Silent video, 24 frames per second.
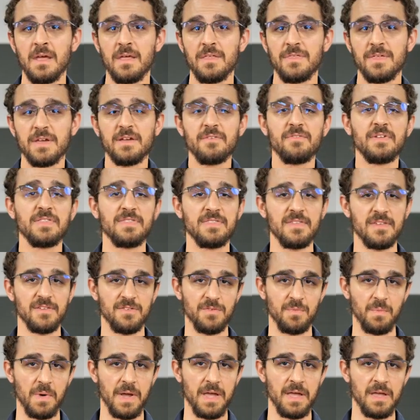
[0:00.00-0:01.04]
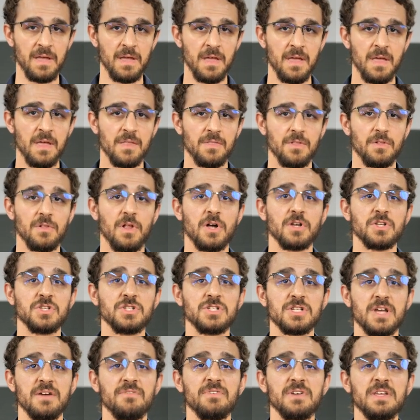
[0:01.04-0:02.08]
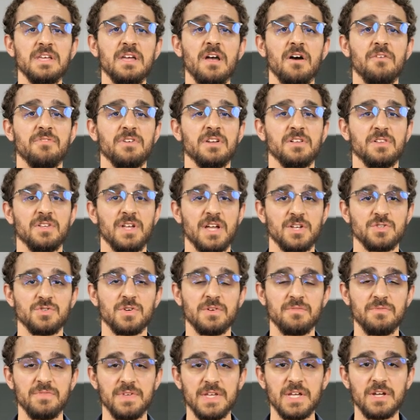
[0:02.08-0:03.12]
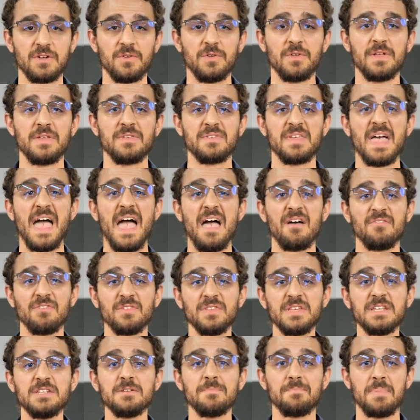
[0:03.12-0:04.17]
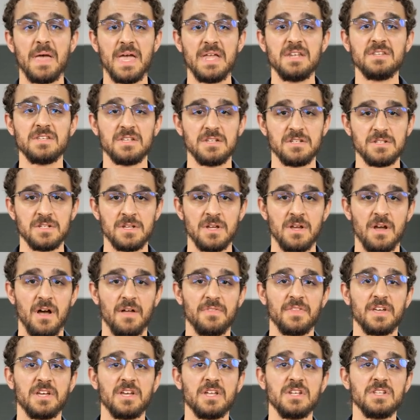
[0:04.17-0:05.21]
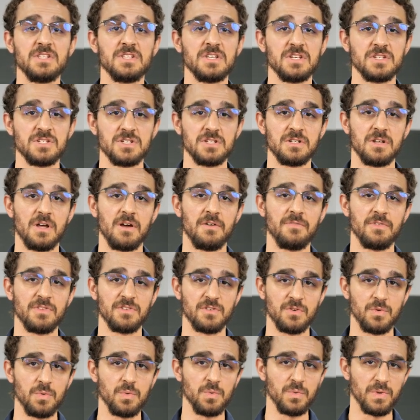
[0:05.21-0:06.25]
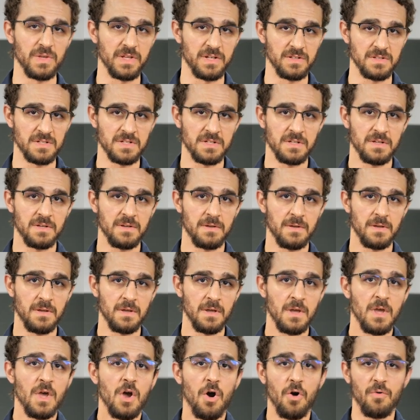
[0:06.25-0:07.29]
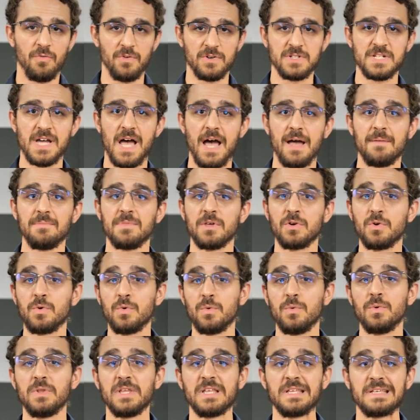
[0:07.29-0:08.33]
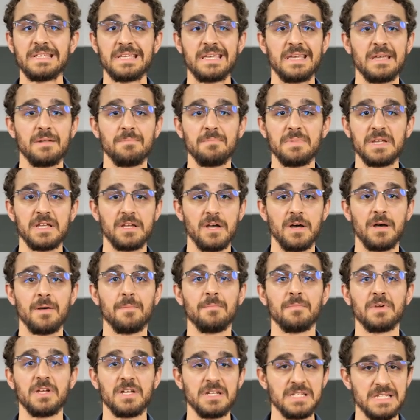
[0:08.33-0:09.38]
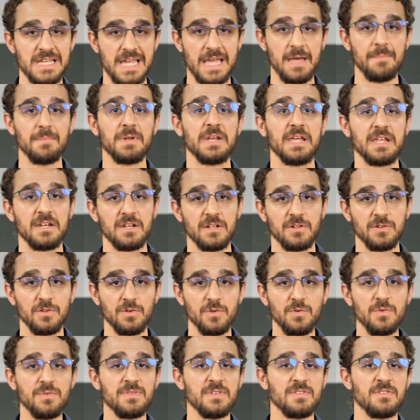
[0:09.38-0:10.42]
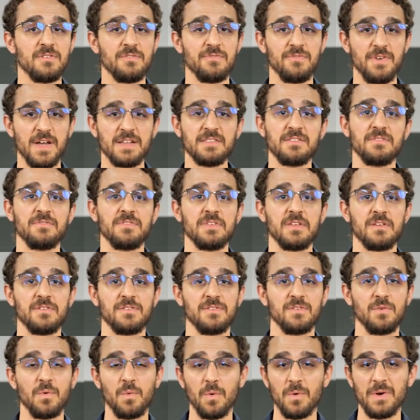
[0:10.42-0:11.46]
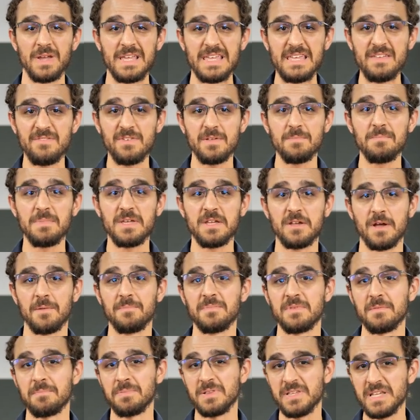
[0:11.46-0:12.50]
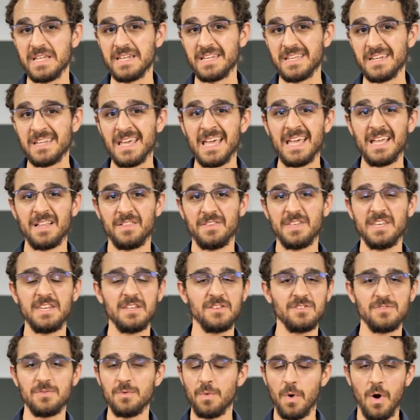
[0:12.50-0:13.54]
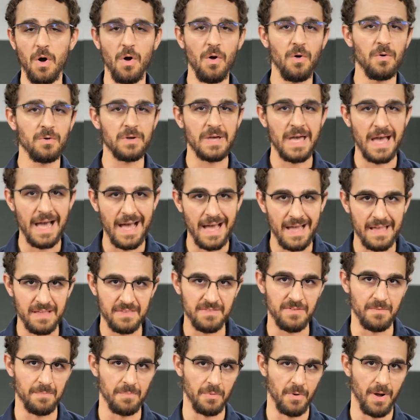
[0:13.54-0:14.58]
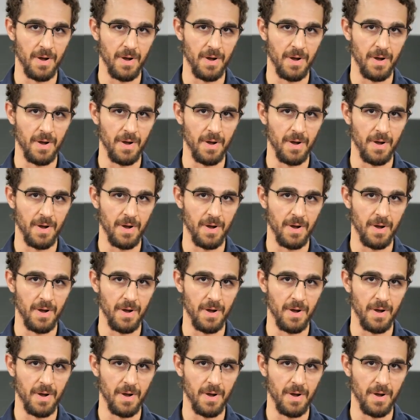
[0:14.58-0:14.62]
Think of it this way. The longevity of an electric vehicle is heavily dependent on the condition of its coolant. Over time, the coolant can become contaminated, lose its effectiveness, or even become depleted, leading to all kinds of